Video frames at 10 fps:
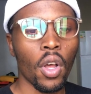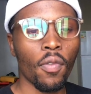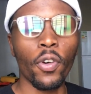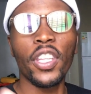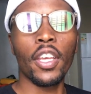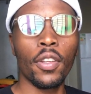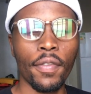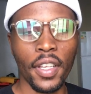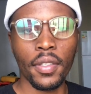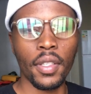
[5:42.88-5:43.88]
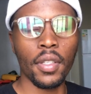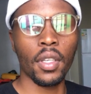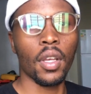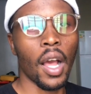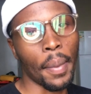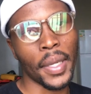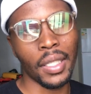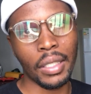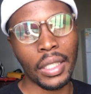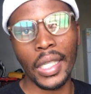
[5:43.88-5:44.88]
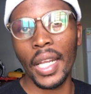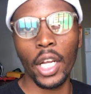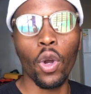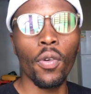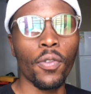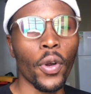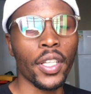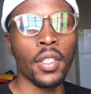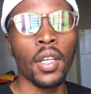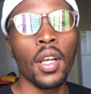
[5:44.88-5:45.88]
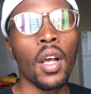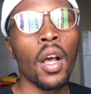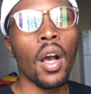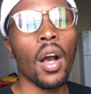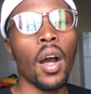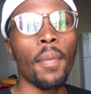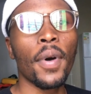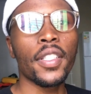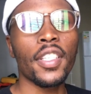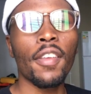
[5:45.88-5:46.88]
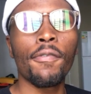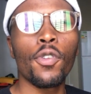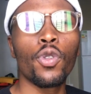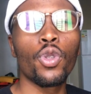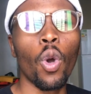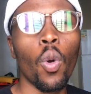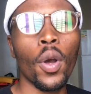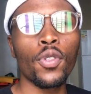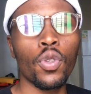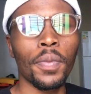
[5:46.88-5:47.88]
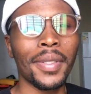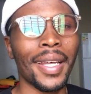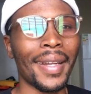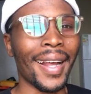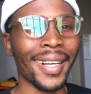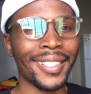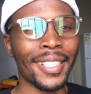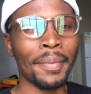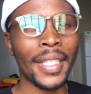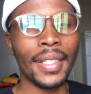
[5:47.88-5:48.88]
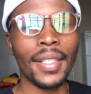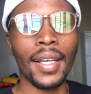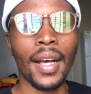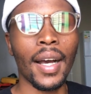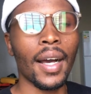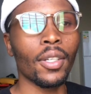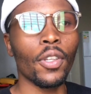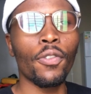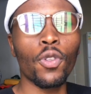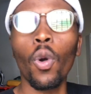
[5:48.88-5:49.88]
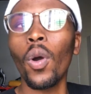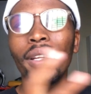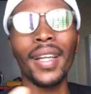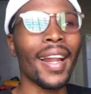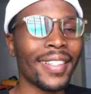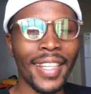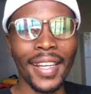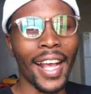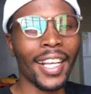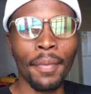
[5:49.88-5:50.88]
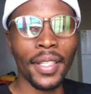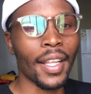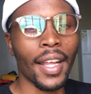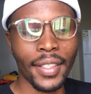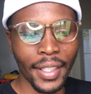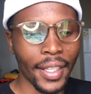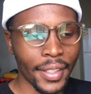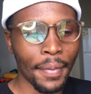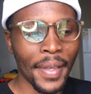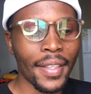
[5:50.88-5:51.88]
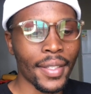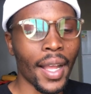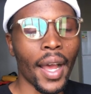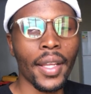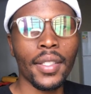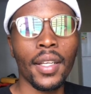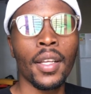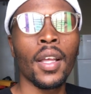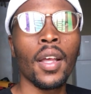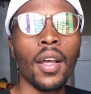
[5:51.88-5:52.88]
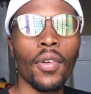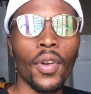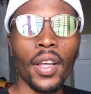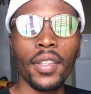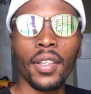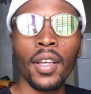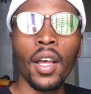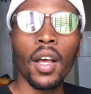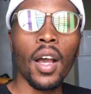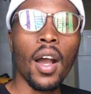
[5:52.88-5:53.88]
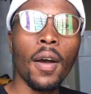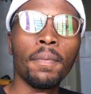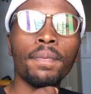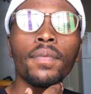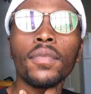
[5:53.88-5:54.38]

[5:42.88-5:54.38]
for the university. I mean, yeah, go for it. Uh, but if you don't want to be that academic, uh, if you don't want that academic academic side, rather, um,